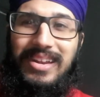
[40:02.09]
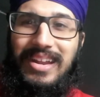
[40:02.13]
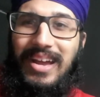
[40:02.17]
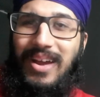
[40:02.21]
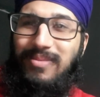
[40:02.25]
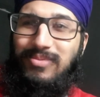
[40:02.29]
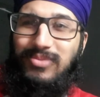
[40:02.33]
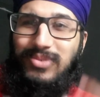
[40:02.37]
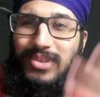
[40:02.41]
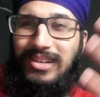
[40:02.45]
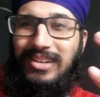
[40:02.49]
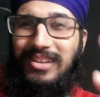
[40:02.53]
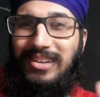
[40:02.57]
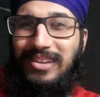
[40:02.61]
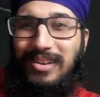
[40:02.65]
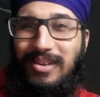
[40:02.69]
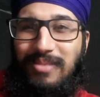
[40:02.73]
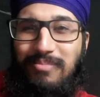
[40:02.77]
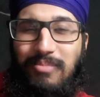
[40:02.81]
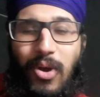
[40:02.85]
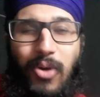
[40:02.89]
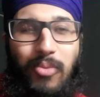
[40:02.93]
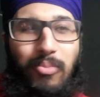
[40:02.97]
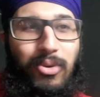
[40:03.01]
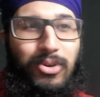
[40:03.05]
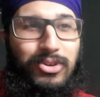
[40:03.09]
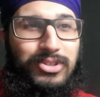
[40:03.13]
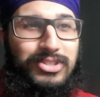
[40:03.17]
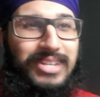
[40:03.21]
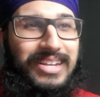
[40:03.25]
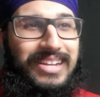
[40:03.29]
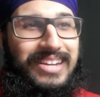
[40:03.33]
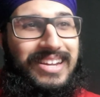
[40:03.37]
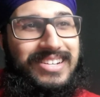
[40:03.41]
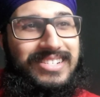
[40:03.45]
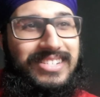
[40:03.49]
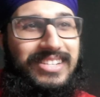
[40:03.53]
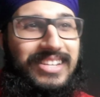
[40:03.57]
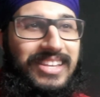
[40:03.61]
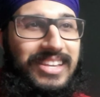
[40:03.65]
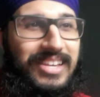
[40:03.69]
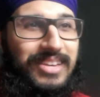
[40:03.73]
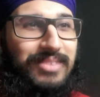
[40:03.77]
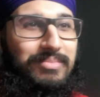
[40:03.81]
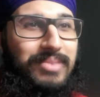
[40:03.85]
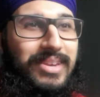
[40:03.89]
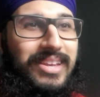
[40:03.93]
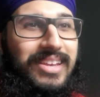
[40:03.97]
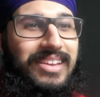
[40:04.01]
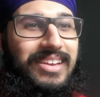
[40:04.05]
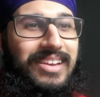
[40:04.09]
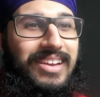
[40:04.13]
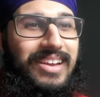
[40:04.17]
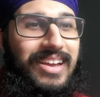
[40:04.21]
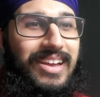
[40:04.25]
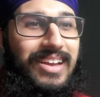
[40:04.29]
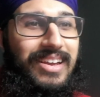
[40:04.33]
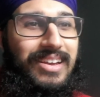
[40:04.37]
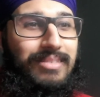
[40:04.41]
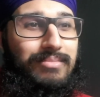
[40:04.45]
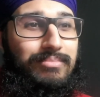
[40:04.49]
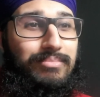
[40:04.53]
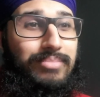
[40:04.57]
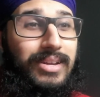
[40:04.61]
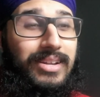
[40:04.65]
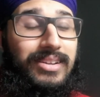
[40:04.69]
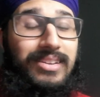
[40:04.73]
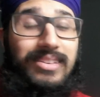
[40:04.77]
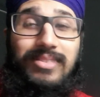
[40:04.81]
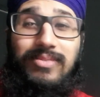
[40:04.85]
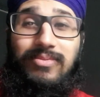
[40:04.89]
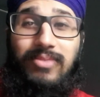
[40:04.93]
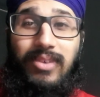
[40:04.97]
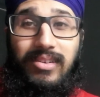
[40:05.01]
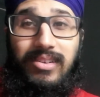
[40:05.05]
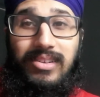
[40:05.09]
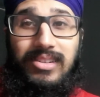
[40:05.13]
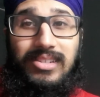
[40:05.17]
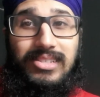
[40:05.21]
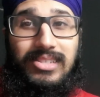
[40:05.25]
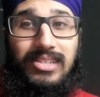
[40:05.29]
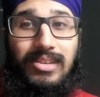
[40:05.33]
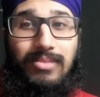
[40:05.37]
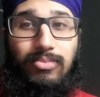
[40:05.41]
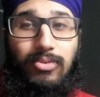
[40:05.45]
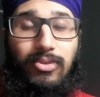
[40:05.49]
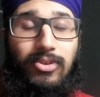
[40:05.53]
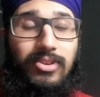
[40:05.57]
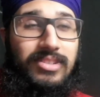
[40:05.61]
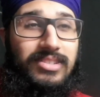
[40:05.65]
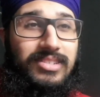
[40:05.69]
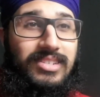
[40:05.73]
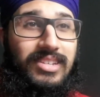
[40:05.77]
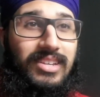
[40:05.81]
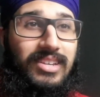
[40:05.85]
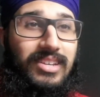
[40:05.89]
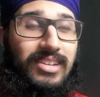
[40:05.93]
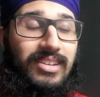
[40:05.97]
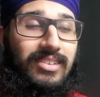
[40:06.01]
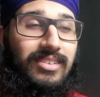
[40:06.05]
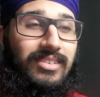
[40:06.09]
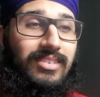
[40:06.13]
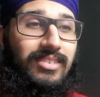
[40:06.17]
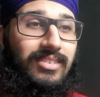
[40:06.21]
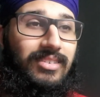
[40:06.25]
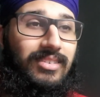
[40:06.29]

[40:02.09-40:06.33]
Now I'm trying to emote more so you can actually hear me. But very disappointing.